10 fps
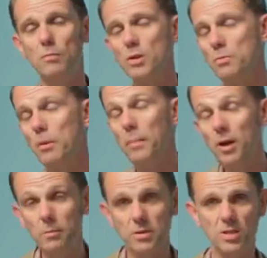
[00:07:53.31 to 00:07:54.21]
much more
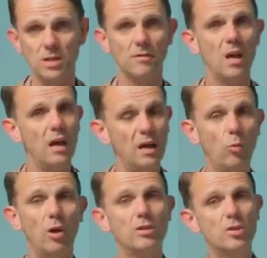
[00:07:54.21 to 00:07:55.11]
purposive
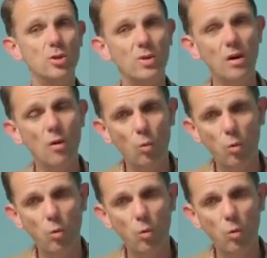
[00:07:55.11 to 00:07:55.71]
in what they're doing